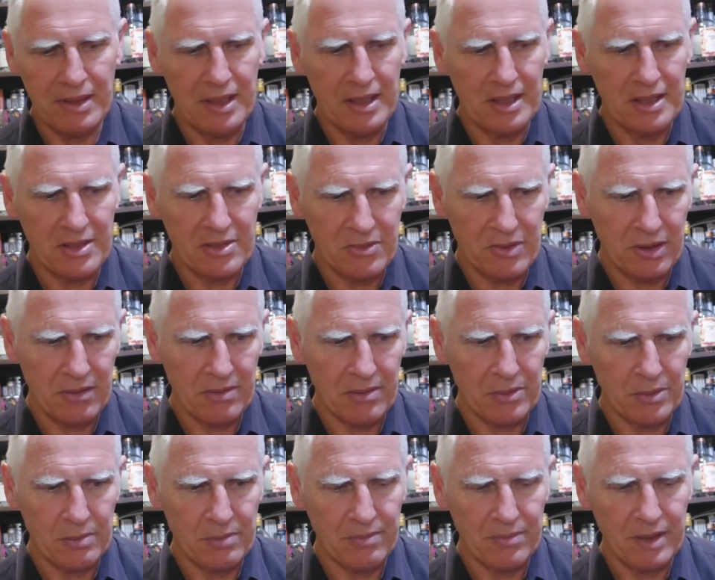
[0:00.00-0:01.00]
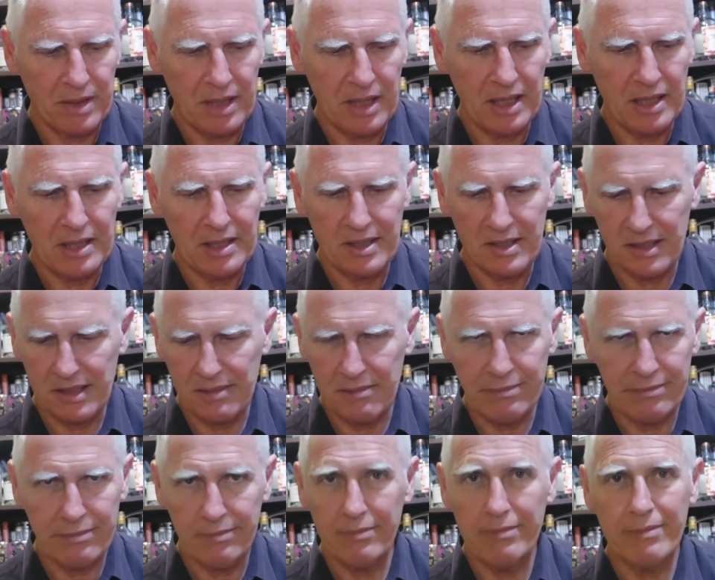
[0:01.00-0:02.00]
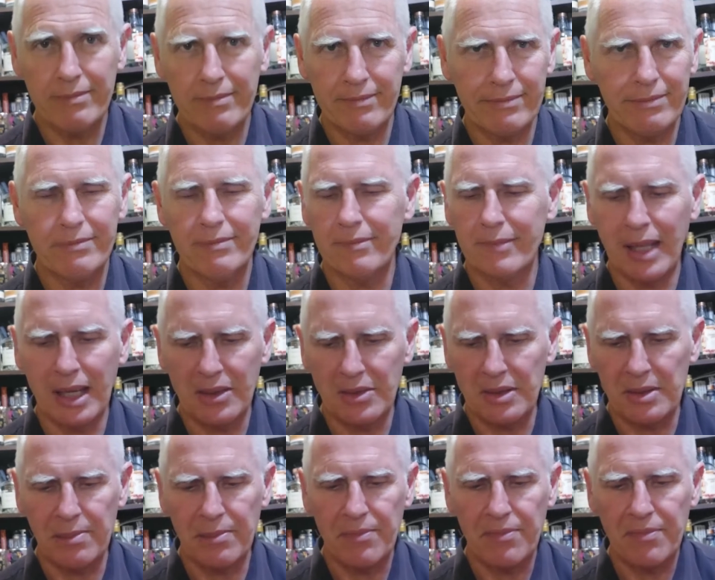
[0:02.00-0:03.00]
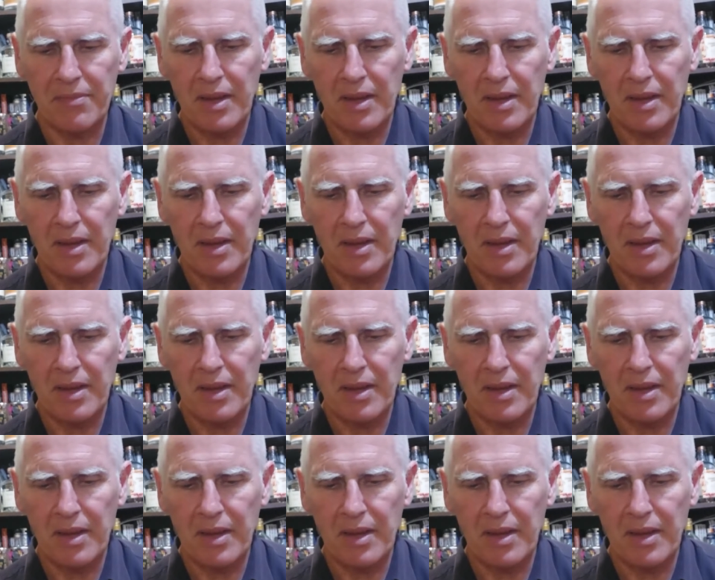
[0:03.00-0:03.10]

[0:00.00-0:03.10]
is straightforward. It is just nails it.